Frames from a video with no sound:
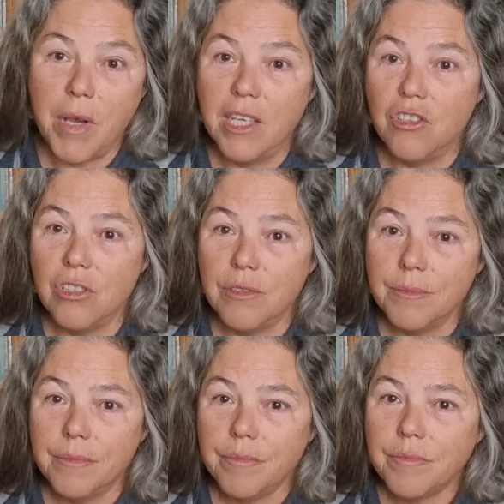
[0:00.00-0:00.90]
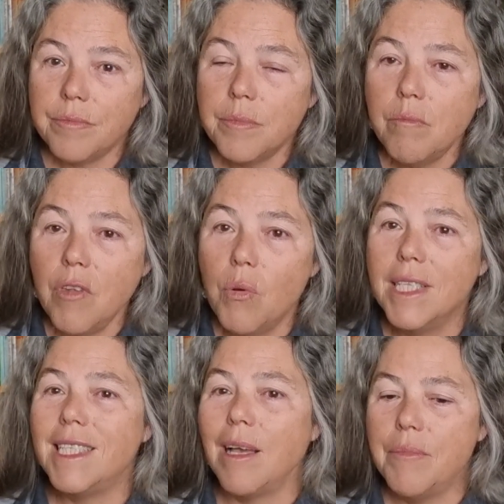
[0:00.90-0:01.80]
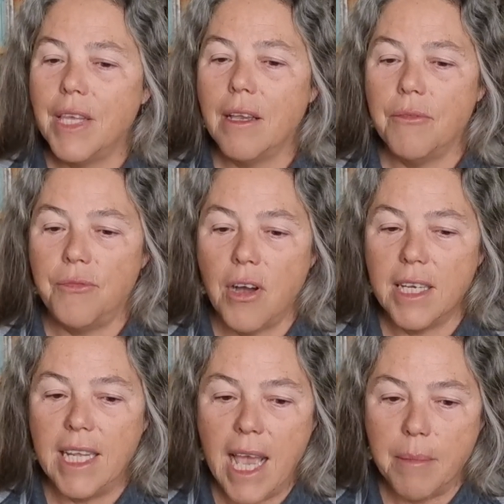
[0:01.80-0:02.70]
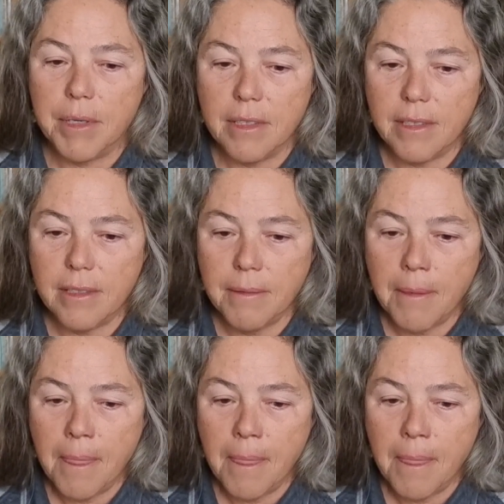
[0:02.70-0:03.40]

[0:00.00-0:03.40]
pages, when something finally happens.